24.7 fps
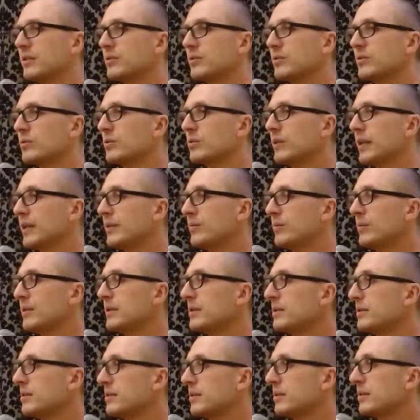So that
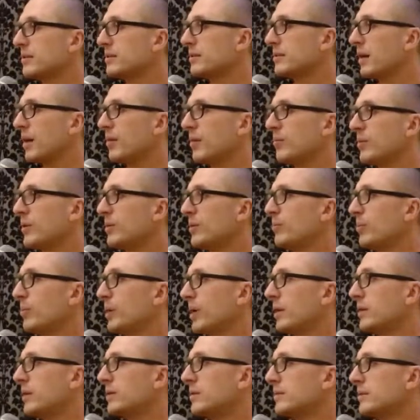means it's
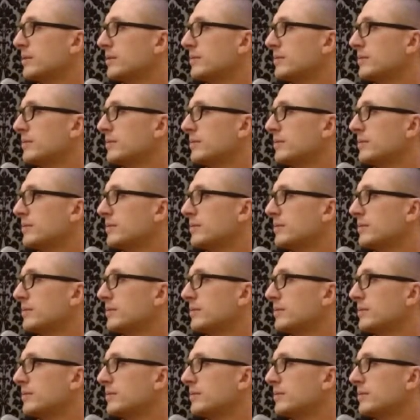unprepared.